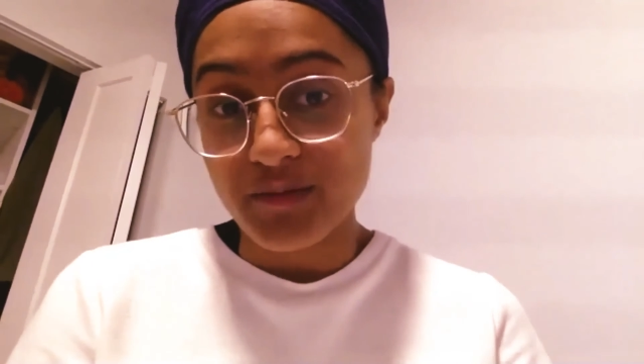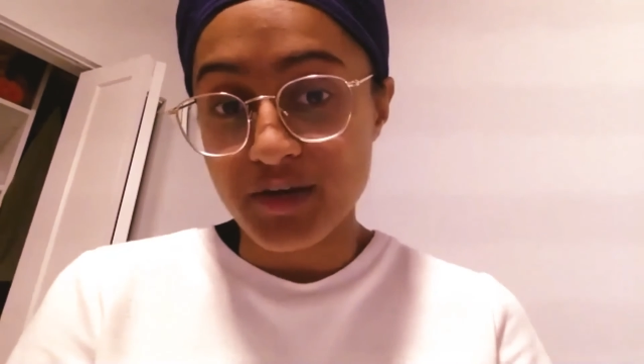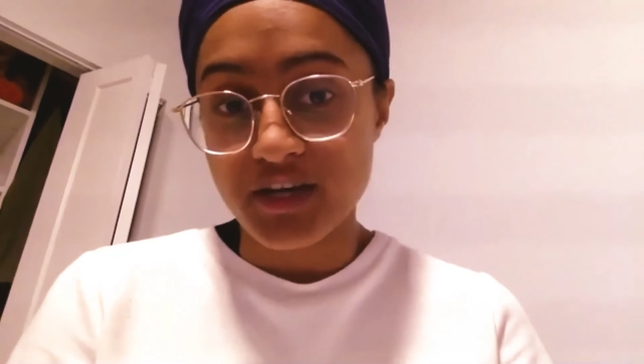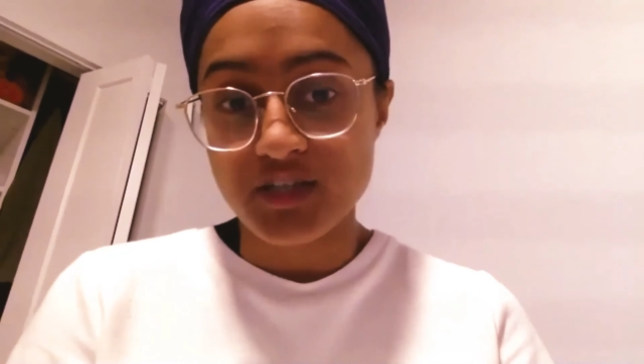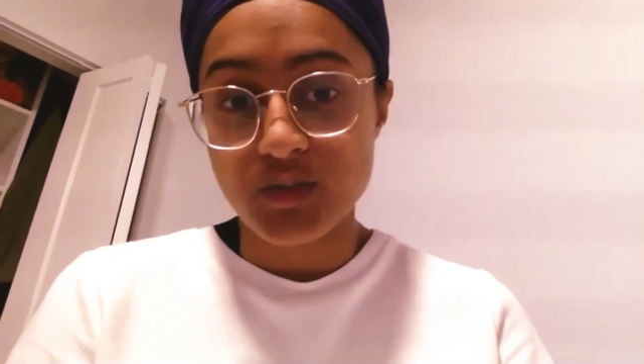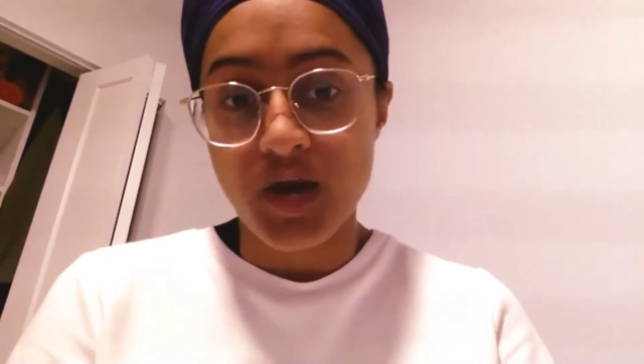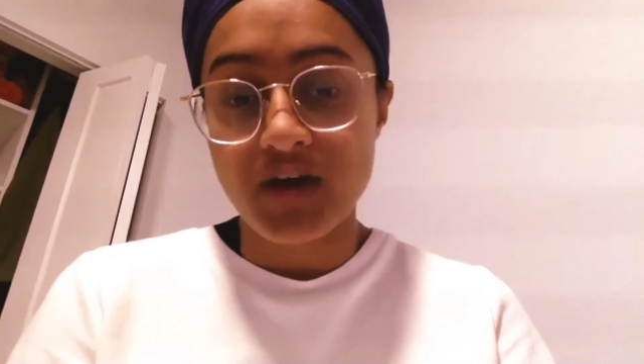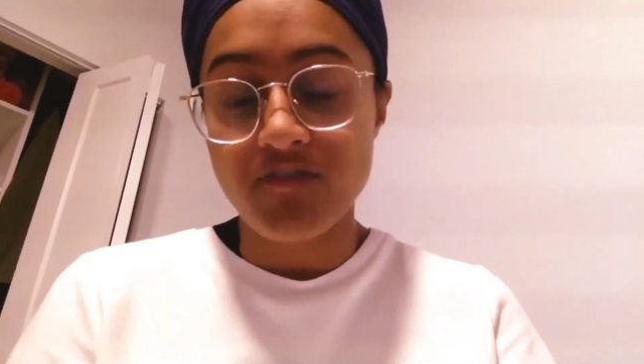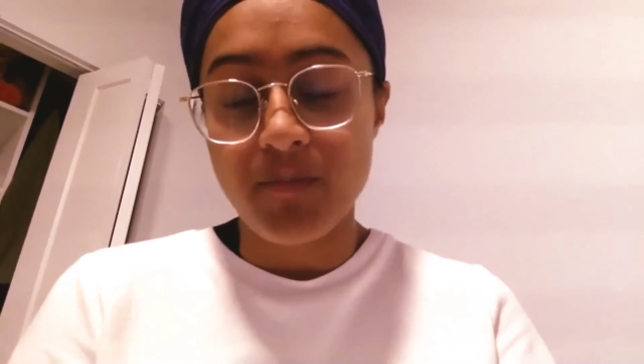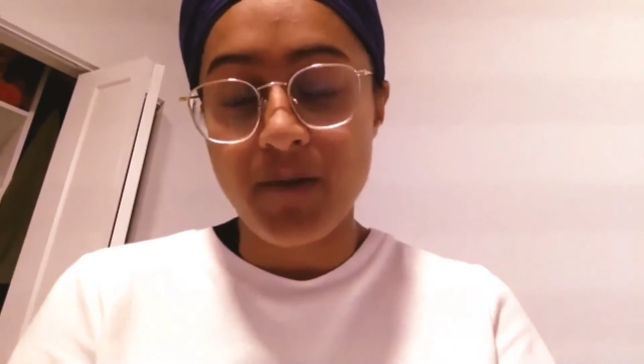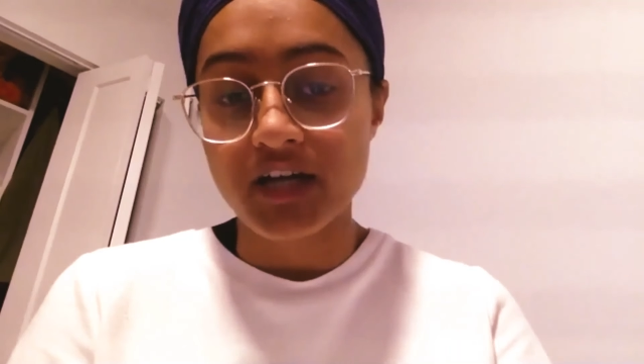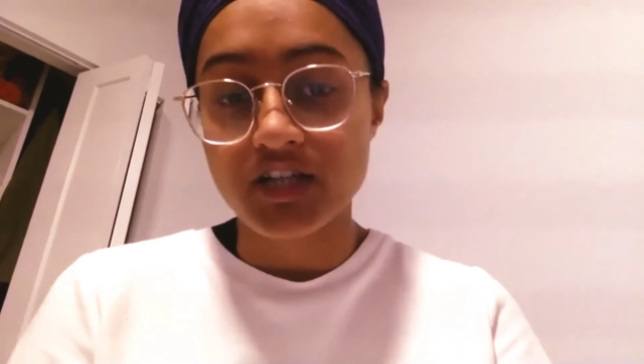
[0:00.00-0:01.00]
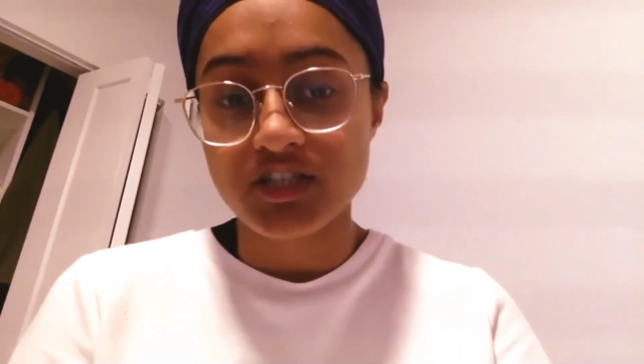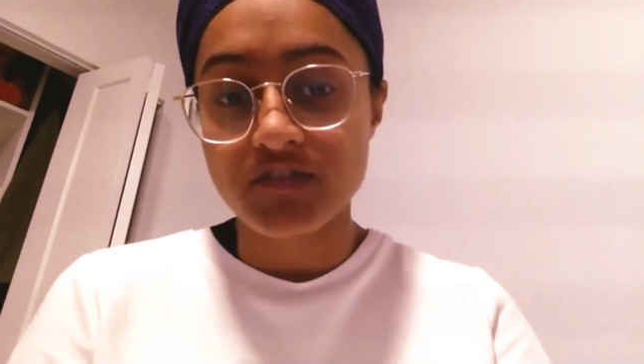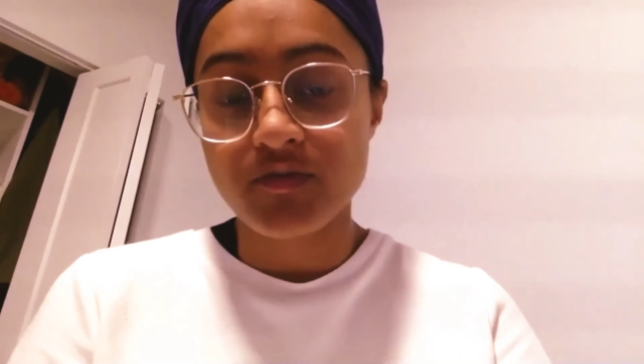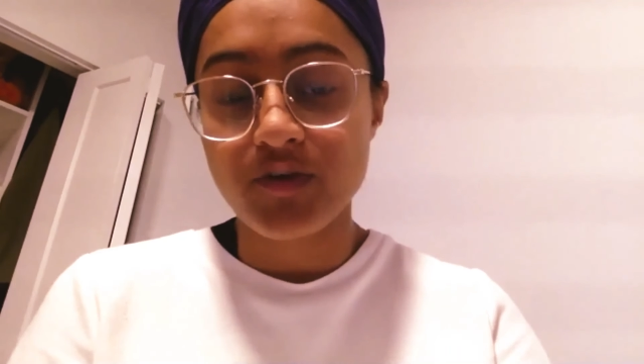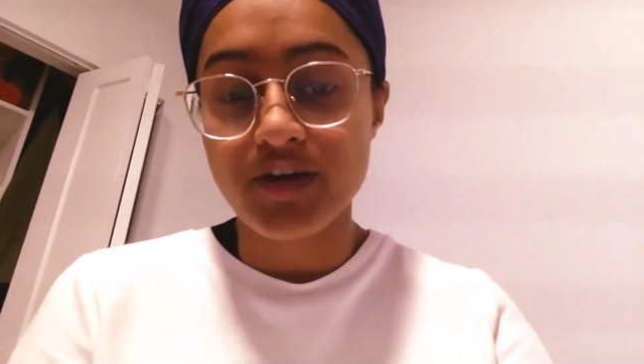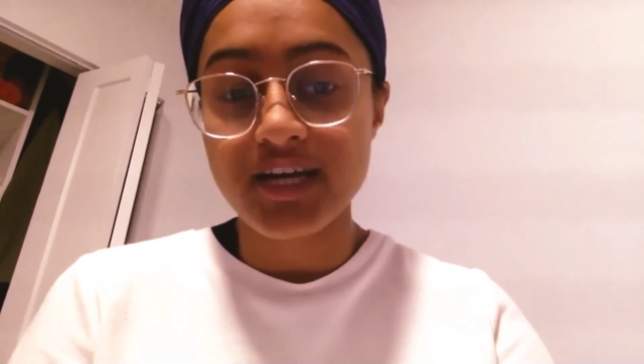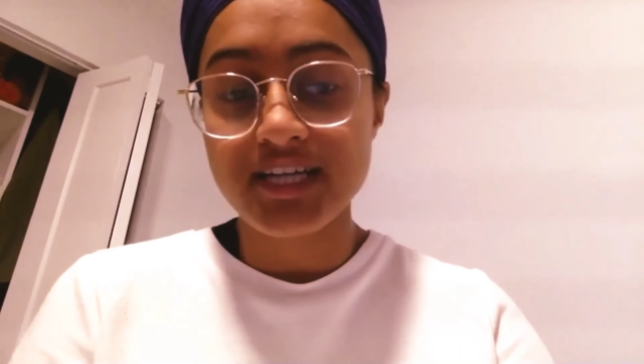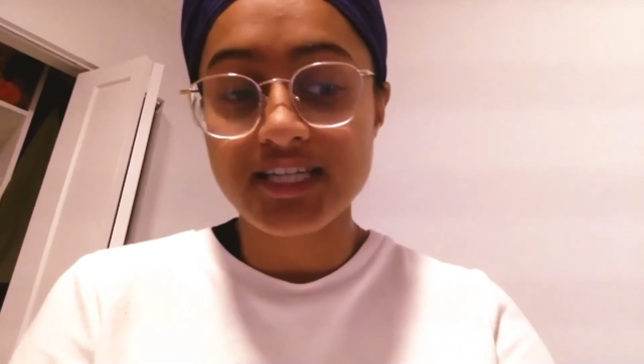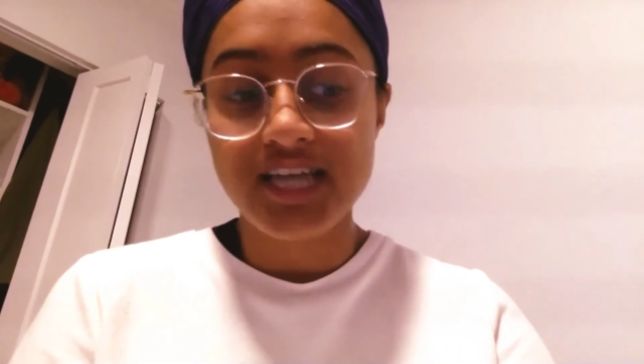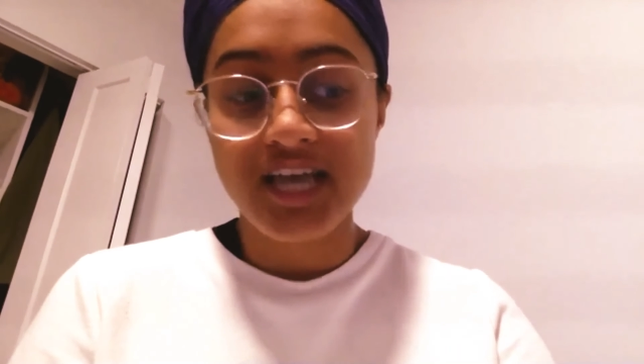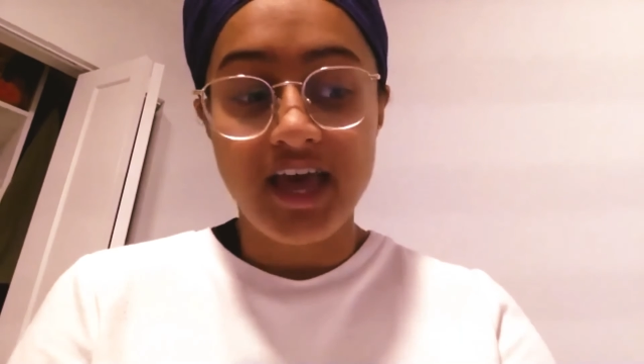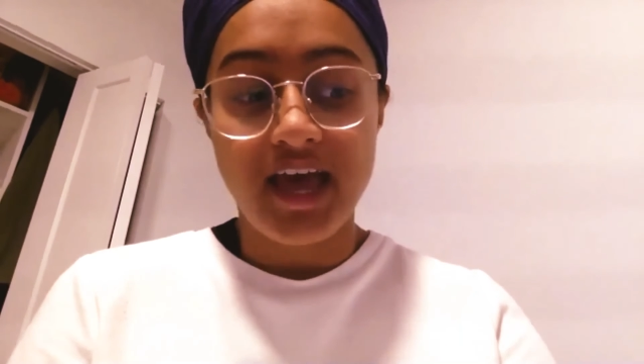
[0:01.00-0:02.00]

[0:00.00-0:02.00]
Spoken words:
because you have a passion for it.